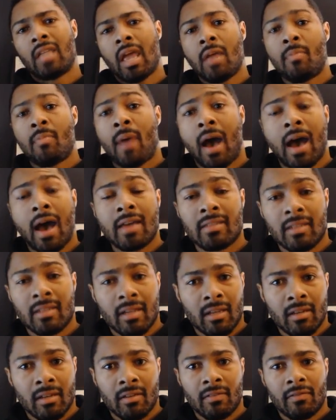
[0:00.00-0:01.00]
stay
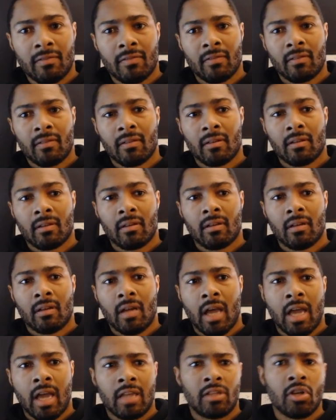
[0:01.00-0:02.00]
positive,
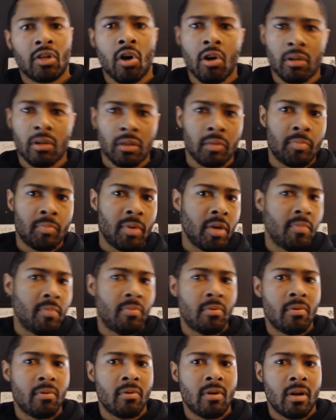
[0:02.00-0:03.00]
and talk to
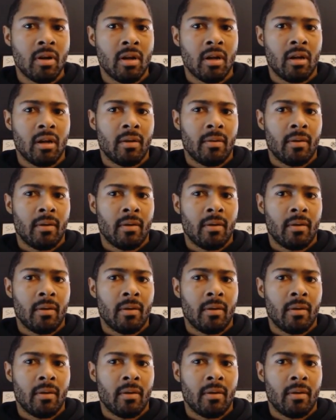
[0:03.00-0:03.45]
people,